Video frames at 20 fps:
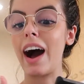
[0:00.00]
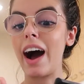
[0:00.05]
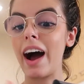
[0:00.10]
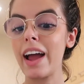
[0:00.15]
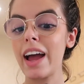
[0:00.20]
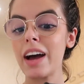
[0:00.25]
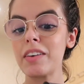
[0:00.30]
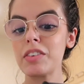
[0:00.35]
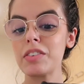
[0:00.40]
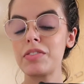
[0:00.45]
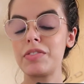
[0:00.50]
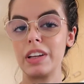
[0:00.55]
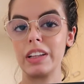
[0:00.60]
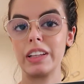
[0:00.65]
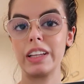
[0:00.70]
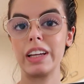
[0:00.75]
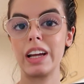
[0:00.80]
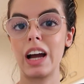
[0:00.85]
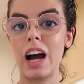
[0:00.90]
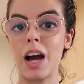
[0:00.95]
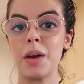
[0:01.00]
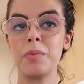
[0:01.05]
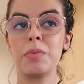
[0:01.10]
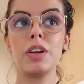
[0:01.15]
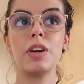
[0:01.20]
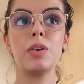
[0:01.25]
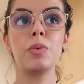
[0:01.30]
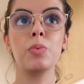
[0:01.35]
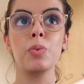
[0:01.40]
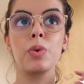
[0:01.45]
I have a feeling I'm
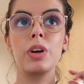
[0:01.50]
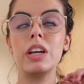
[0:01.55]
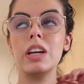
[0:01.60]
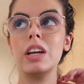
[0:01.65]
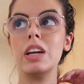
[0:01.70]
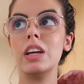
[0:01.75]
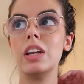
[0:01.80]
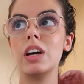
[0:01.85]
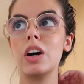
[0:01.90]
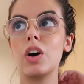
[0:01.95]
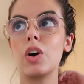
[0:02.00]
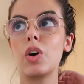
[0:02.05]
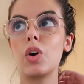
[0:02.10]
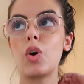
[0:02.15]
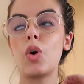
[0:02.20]
gonna read